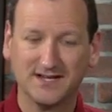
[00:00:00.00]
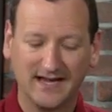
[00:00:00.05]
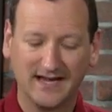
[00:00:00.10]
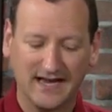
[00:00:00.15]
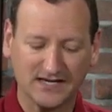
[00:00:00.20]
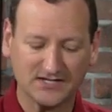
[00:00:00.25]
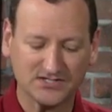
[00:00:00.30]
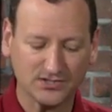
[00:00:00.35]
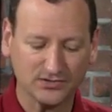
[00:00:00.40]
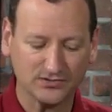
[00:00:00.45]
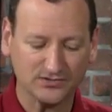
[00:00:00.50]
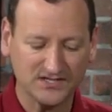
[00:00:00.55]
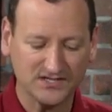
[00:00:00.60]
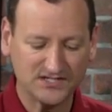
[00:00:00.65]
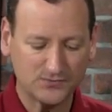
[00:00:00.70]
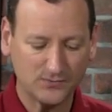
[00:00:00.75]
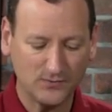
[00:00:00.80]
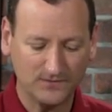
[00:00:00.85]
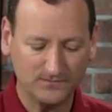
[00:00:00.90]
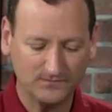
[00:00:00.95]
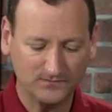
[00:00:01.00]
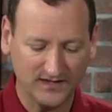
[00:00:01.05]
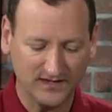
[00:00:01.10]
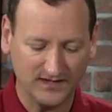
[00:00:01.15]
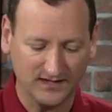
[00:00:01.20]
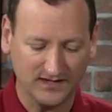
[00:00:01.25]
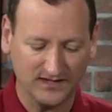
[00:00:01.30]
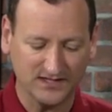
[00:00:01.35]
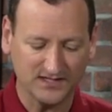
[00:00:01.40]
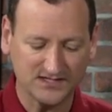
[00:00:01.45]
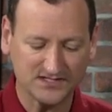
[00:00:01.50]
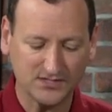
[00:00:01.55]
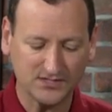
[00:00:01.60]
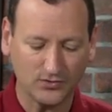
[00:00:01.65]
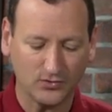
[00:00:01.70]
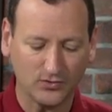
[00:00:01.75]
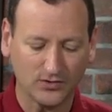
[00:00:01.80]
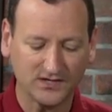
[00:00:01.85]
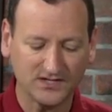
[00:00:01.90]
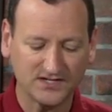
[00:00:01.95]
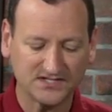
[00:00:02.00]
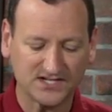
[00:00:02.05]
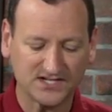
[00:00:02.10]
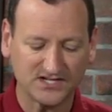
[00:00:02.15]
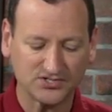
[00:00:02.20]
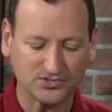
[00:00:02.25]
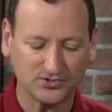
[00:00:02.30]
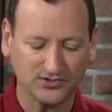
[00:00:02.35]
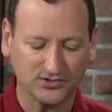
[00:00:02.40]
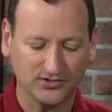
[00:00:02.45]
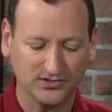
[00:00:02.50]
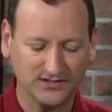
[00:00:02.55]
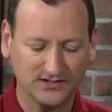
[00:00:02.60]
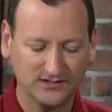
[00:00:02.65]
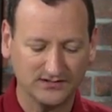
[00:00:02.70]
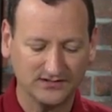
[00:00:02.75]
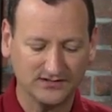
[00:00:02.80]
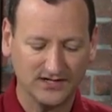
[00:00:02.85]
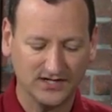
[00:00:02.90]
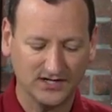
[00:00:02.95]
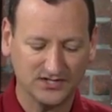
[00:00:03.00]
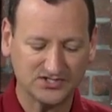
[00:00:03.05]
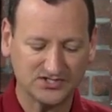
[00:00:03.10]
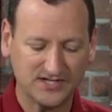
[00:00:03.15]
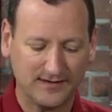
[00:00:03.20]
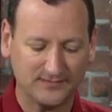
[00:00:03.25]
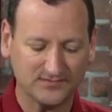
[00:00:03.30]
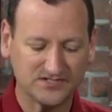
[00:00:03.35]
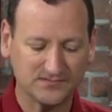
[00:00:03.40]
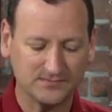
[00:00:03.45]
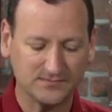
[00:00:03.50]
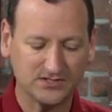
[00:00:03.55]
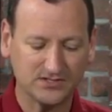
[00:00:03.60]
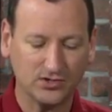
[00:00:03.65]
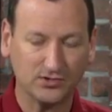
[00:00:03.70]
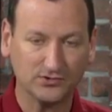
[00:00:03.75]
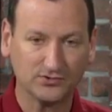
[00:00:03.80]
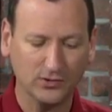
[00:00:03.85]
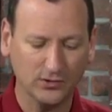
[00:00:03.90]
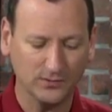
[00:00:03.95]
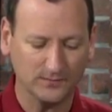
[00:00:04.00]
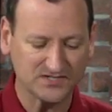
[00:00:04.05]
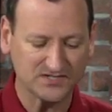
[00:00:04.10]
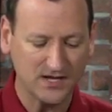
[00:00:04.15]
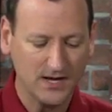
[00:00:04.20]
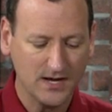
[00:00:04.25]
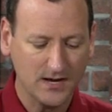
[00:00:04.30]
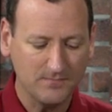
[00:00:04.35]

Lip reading: And so this one is an organizational unit. It just happens to be called groups.